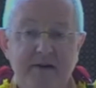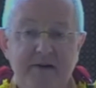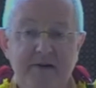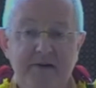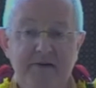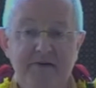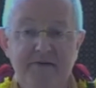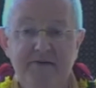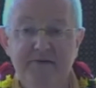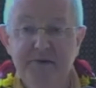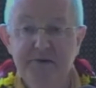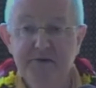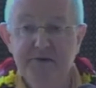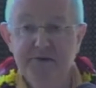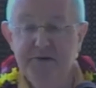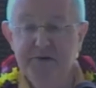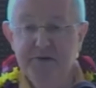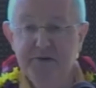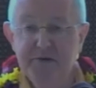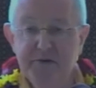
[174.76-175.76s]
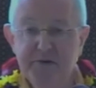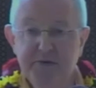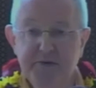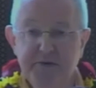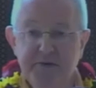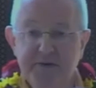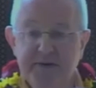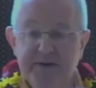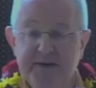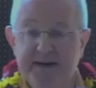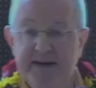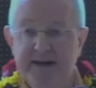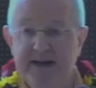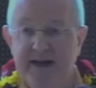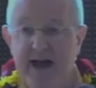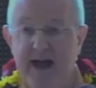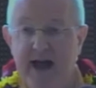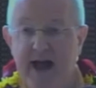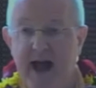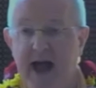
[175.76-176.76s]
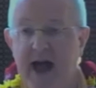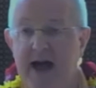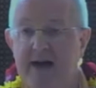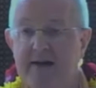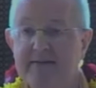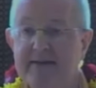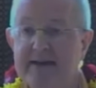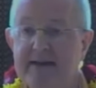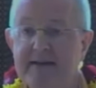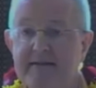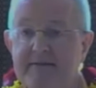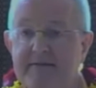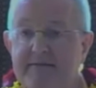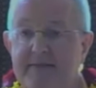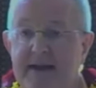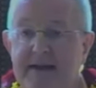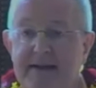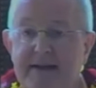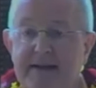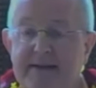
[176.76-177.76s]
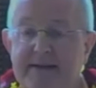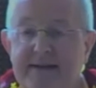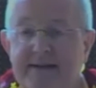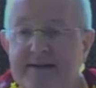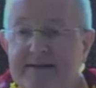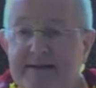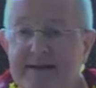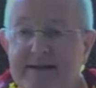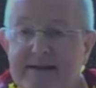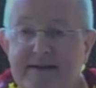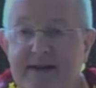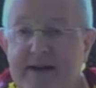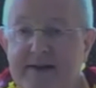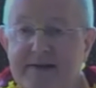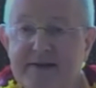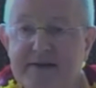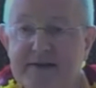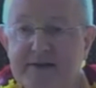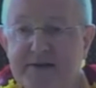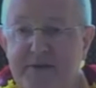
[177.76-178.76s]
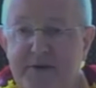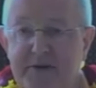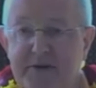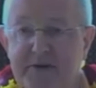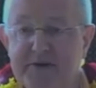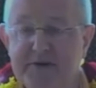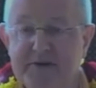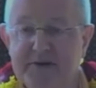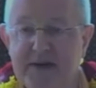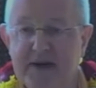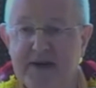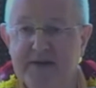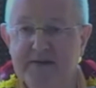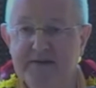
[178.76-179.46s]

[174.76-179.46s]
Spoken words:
due to having made a little success in spiritual life.